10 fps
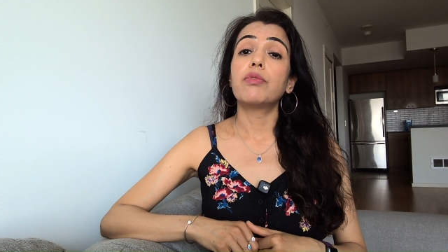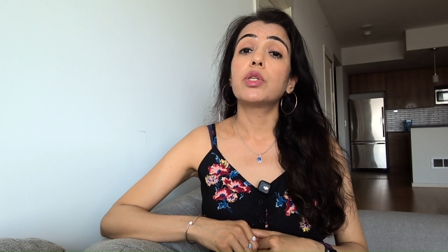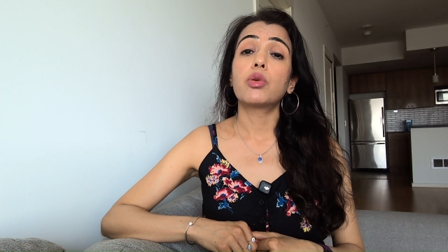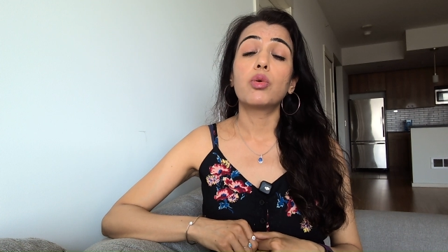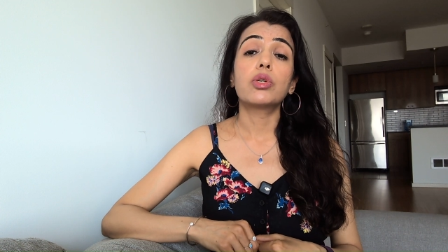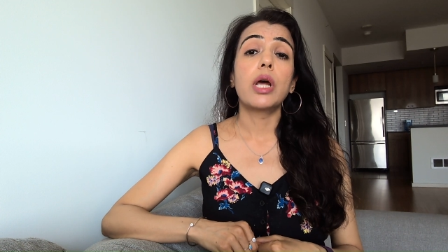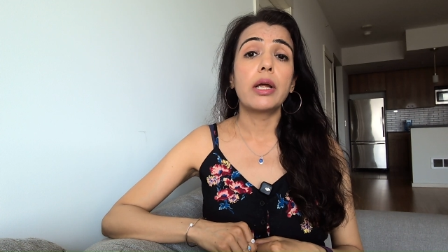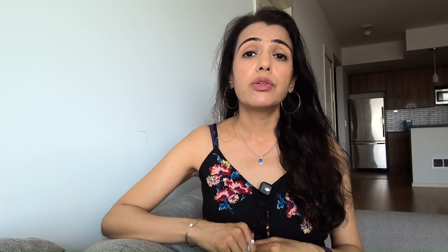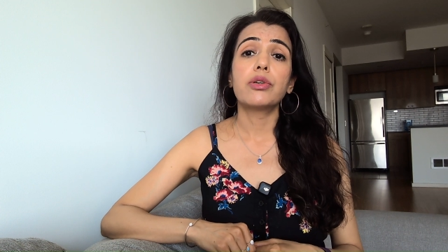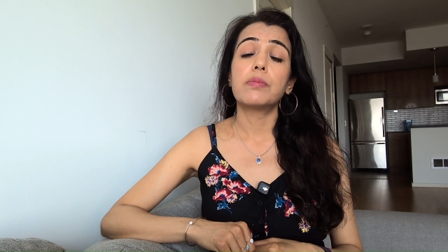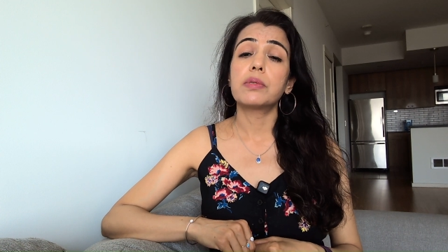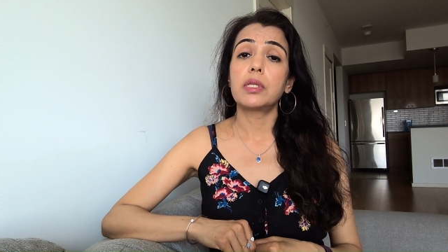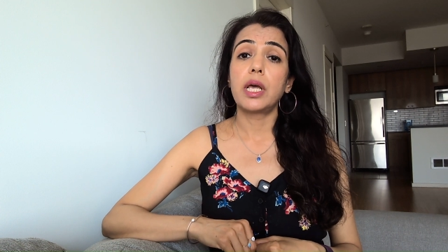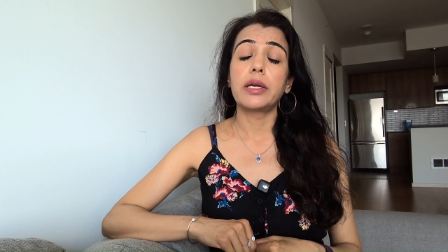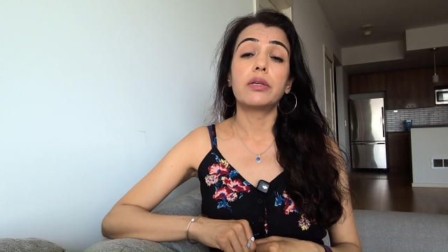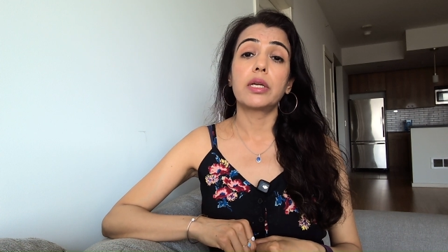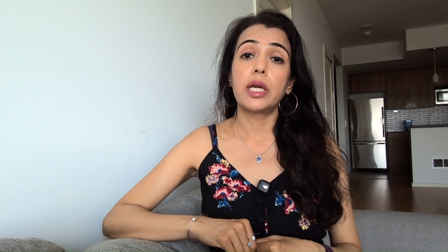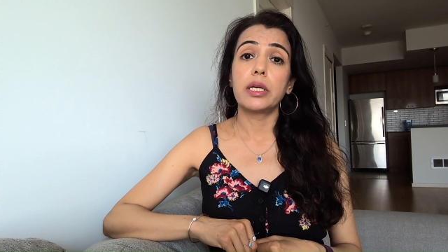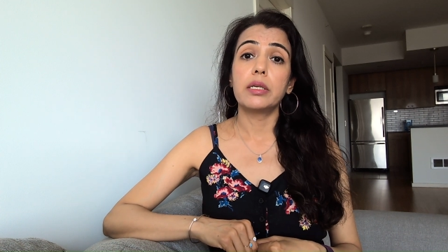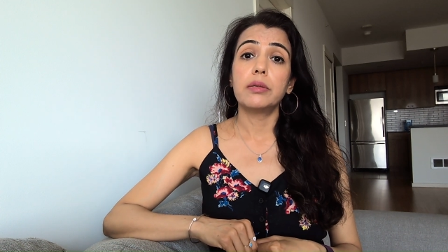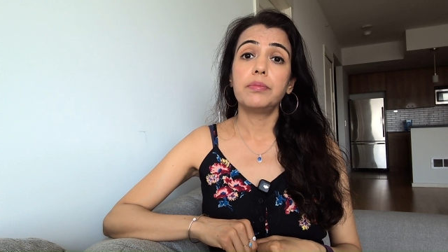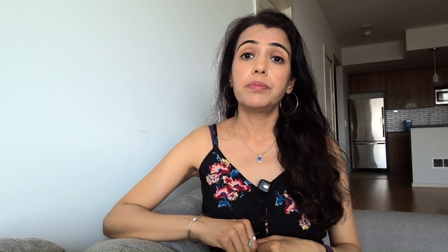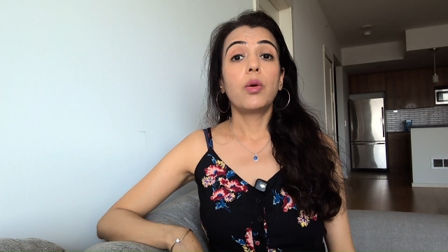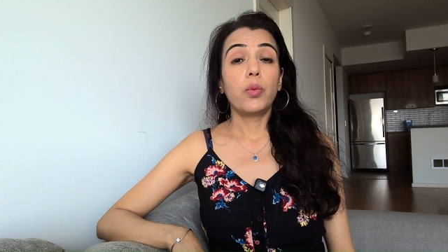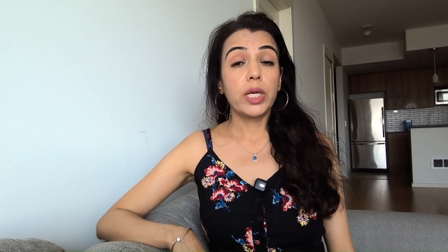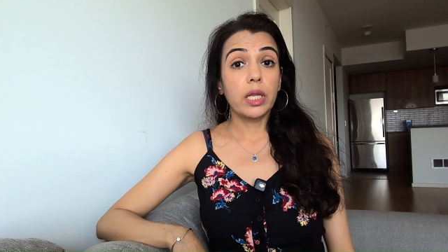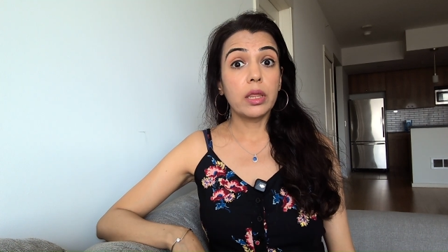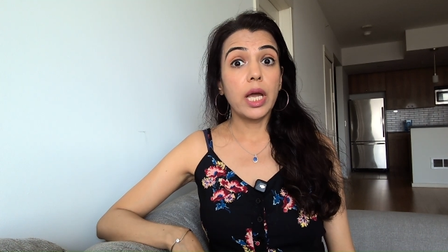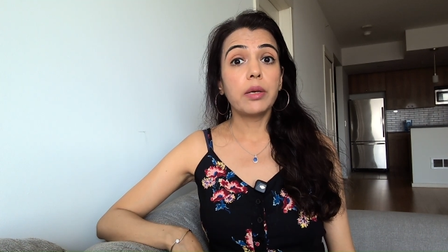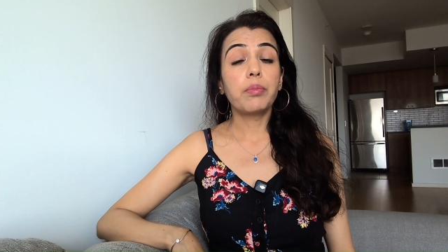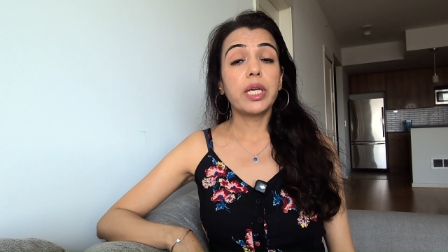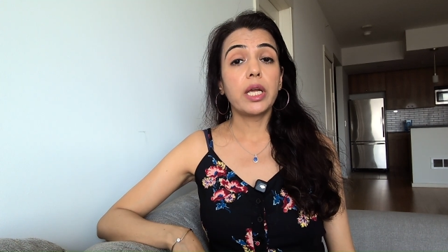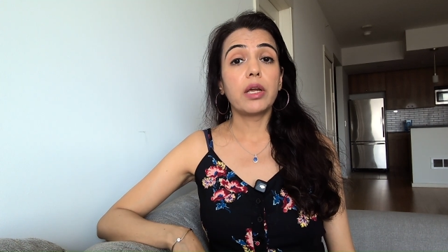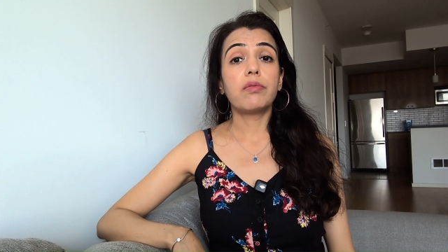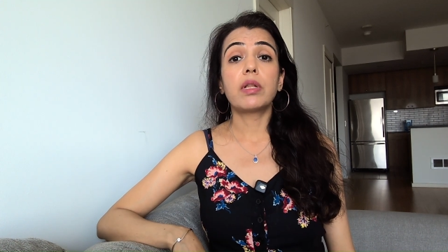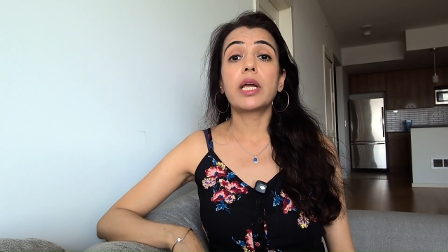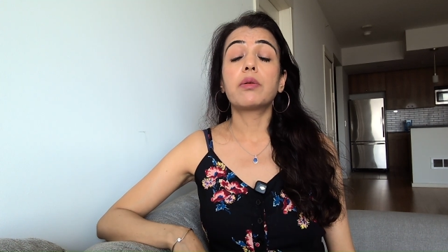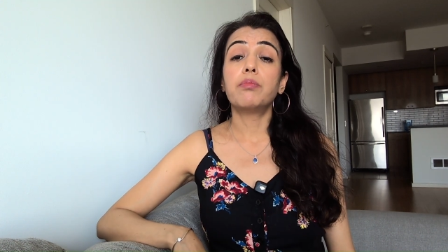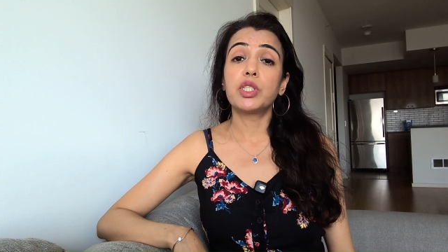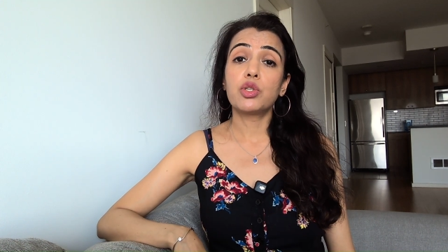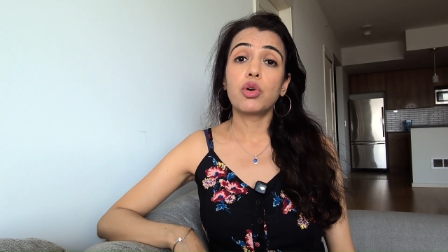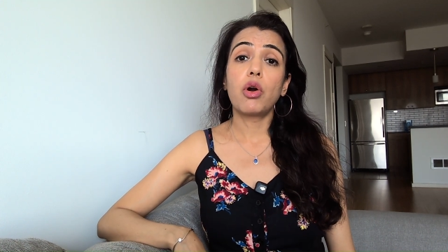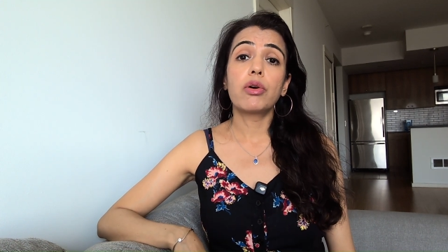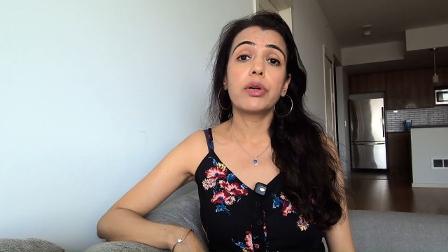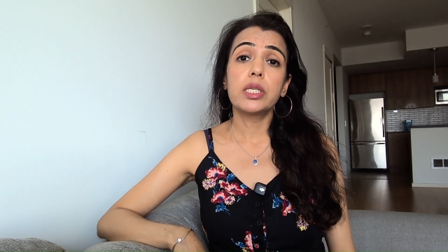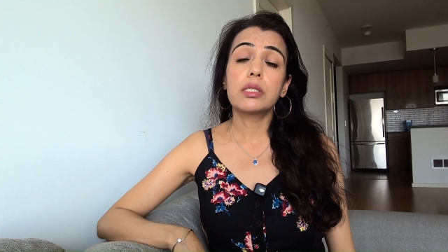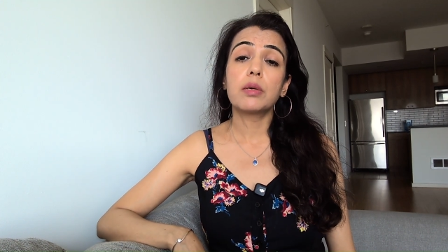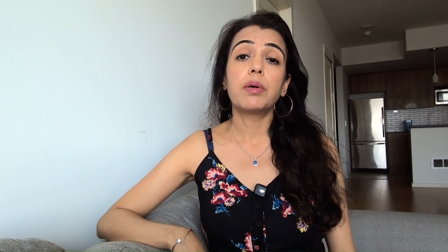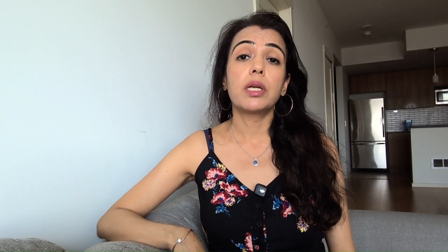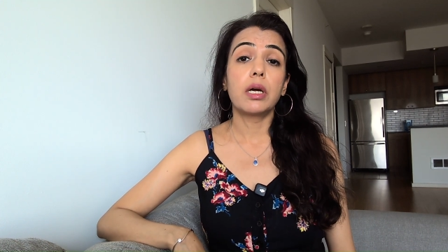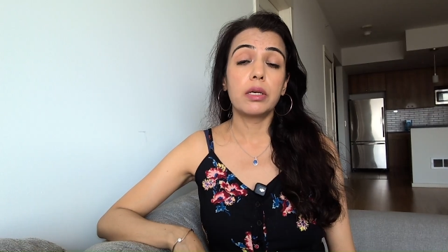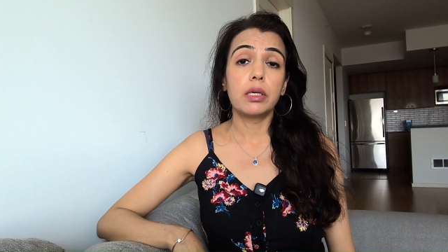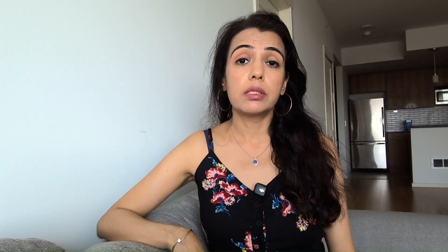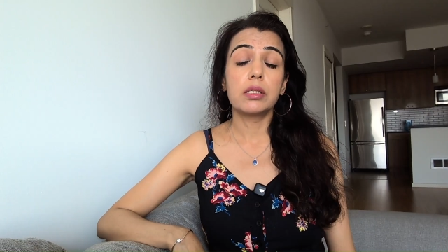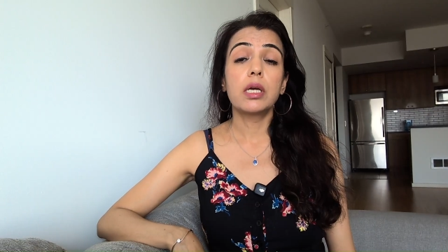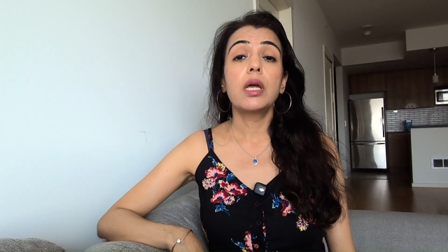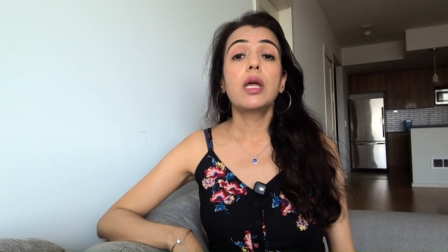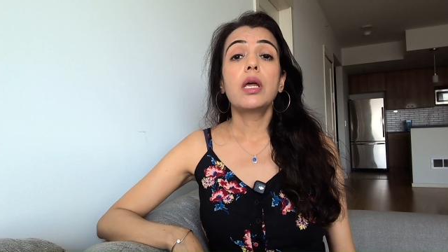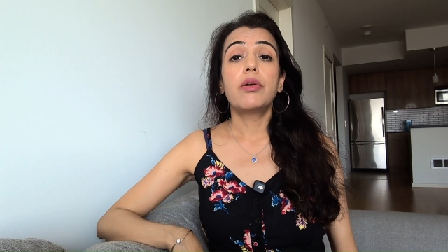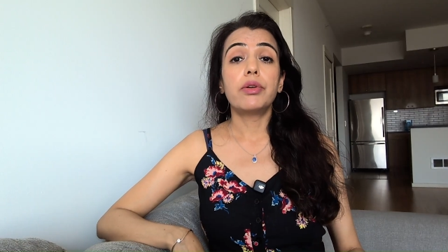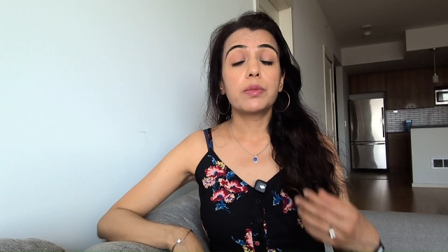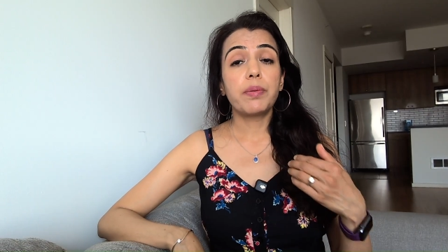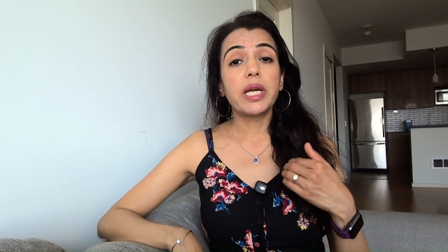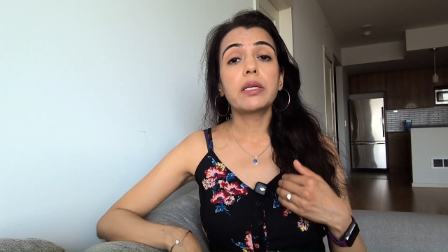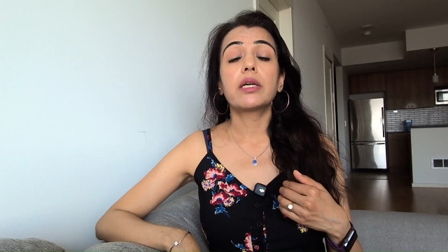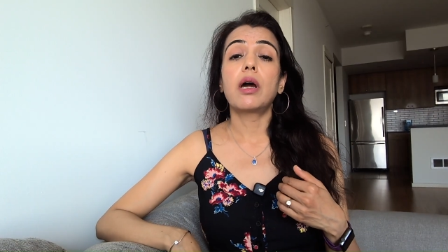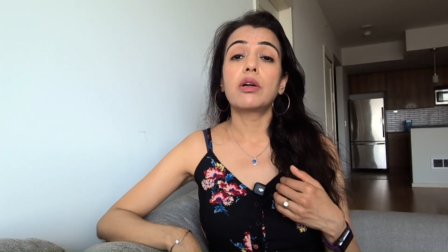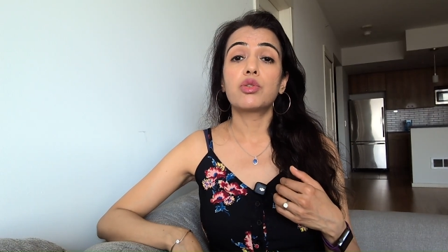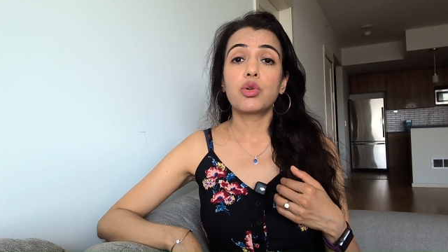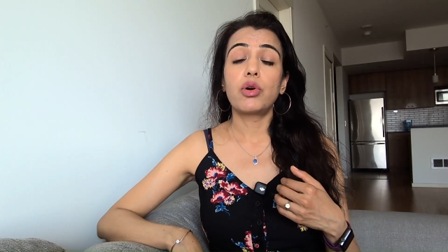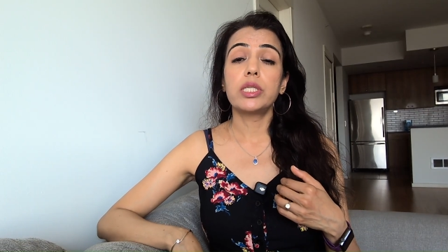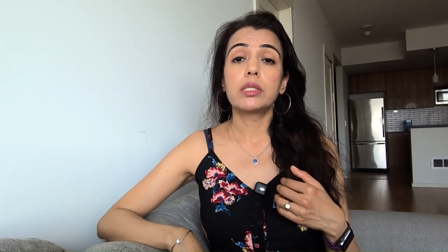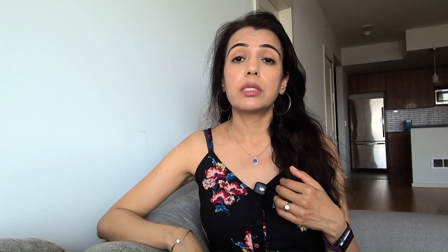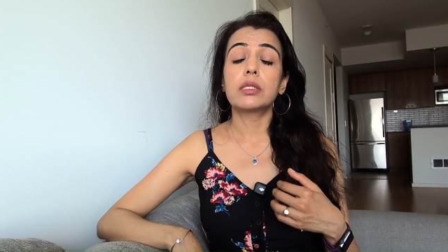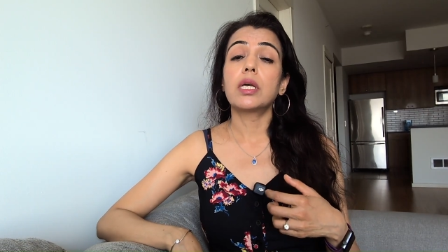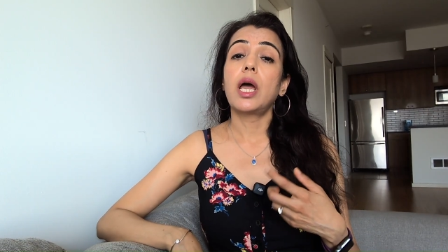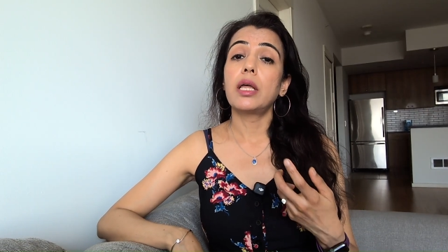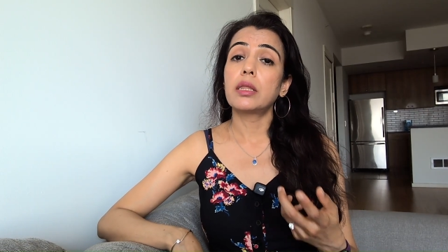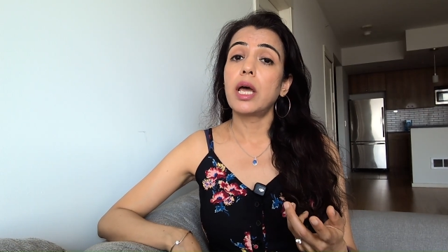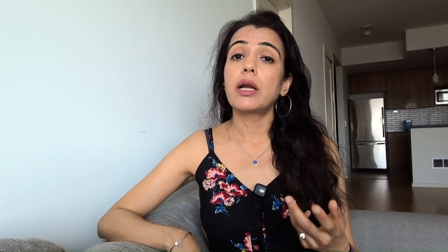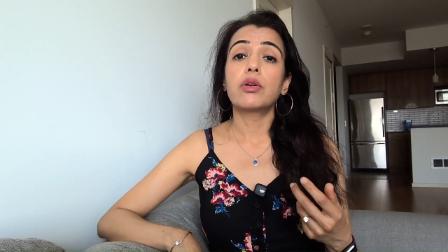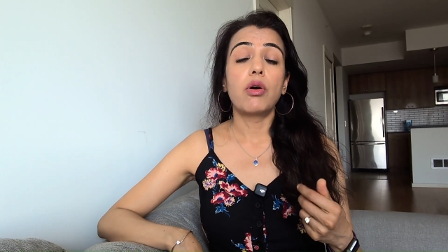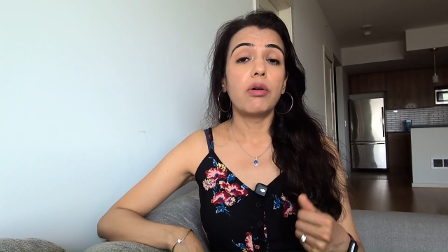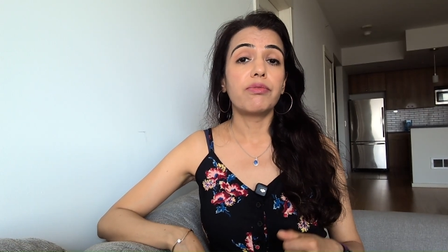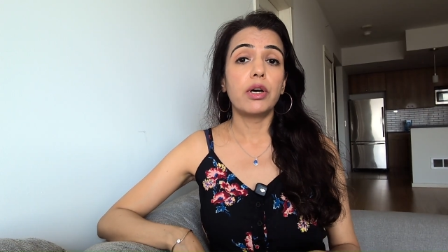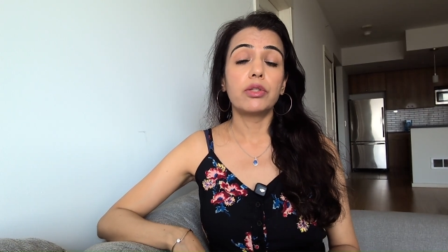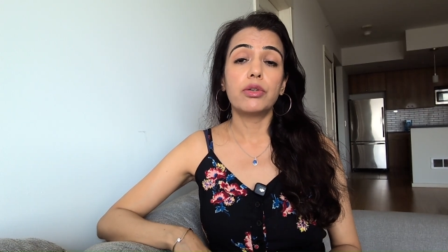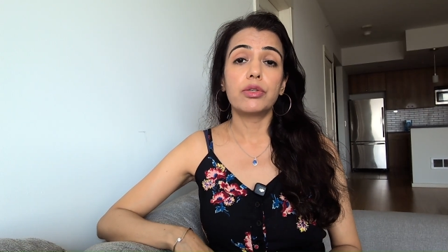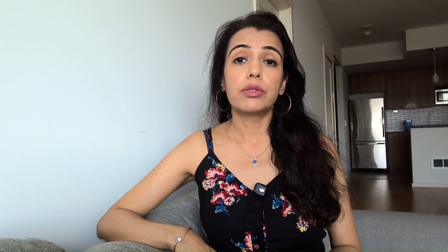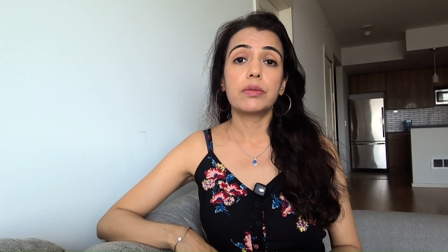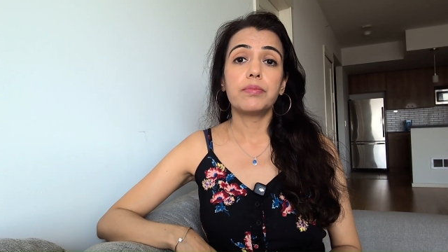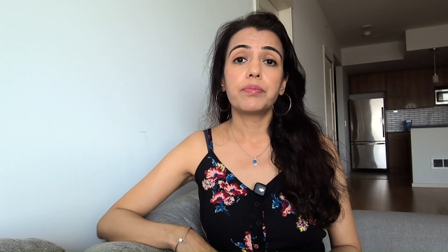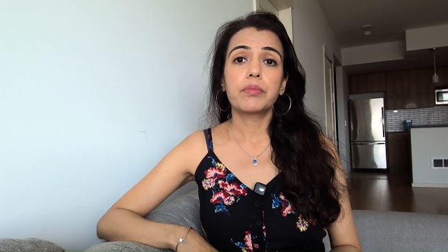we throw tantrums like a kid. We can then behave like mature, reasonable adults, respecting our choices and that of others.